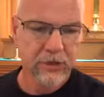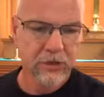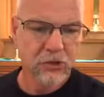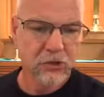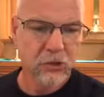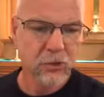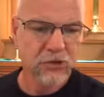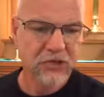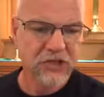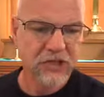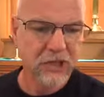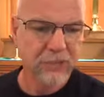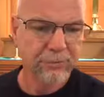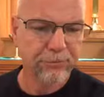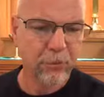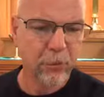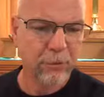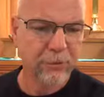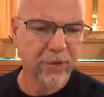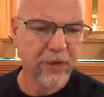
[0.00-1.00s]
You
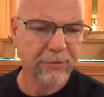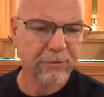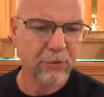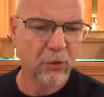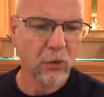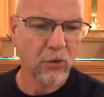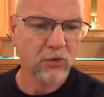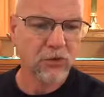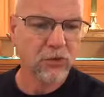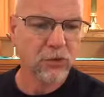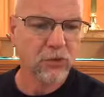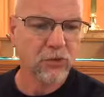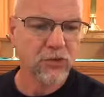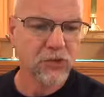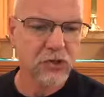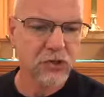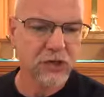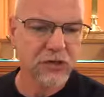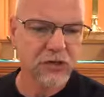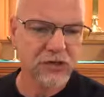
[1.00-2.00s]
simple people, use
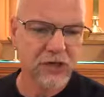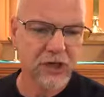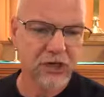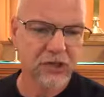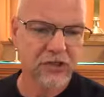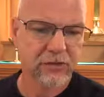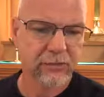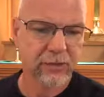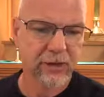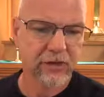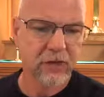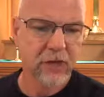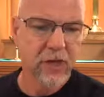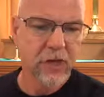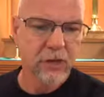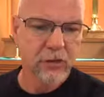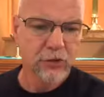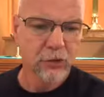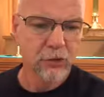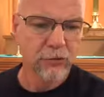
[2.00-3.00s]
good judgment.
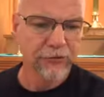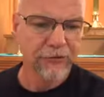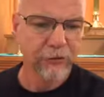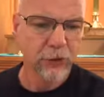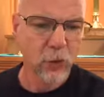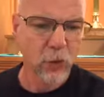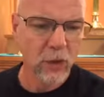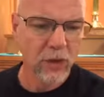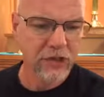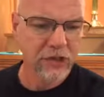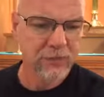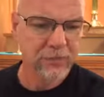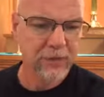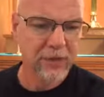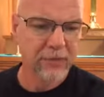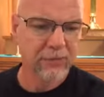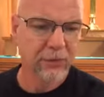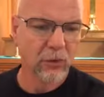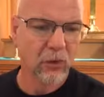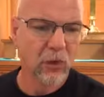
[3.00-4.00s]
You foolish
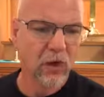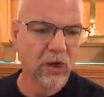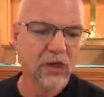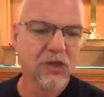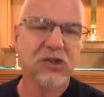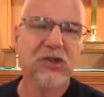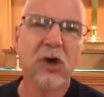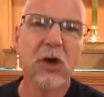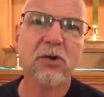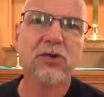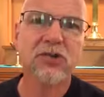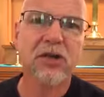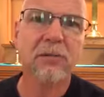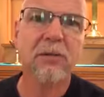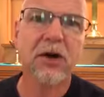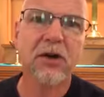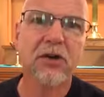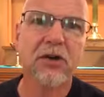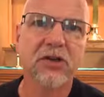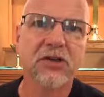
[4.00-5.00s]
people, show some
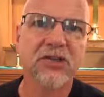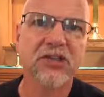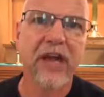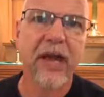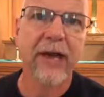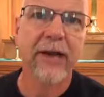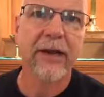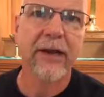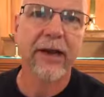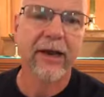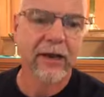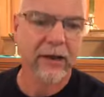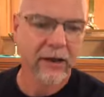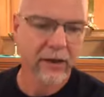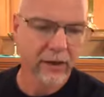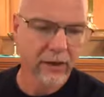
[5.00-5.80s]
understanding.